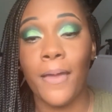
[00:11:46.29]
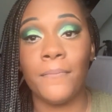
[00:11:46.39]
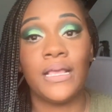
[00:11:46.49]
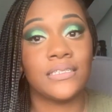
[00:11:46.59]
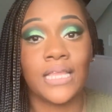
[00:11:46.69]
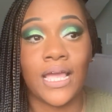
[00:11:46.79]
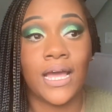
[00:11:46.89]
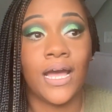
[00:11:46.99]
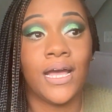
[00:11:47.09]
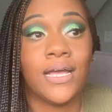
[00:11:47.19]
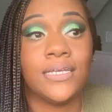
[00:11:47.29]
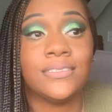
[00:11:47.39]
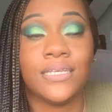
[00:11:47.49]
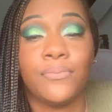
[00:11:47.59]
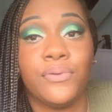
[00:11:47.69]
because like I
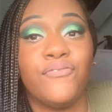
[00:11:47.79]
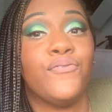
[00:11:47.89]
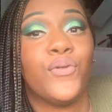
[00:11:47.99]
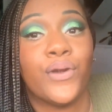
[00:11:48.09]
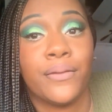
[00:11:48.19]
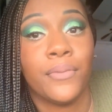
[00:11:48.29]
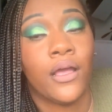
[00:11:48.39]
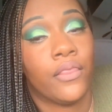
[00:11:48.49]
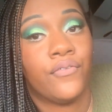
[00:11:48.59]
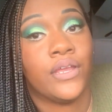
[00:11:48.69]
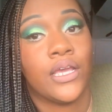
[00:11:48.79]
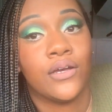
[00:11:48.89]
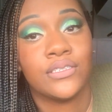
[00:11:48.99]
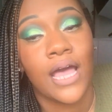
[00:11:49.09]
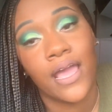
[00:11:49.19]
said before in my other
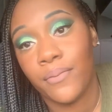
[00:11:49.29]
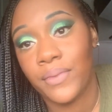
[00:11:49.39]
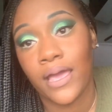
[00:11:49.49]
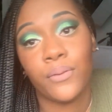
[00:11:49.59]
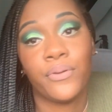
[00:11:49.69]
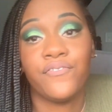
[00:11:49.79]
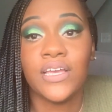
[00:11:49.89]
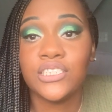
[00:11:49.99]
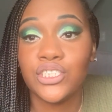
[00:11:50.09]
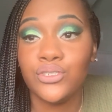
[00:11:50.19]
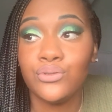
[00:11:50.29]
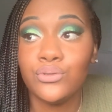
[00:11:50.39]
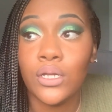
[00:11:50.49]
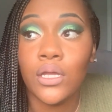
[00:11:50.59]
videos, I am not a professional.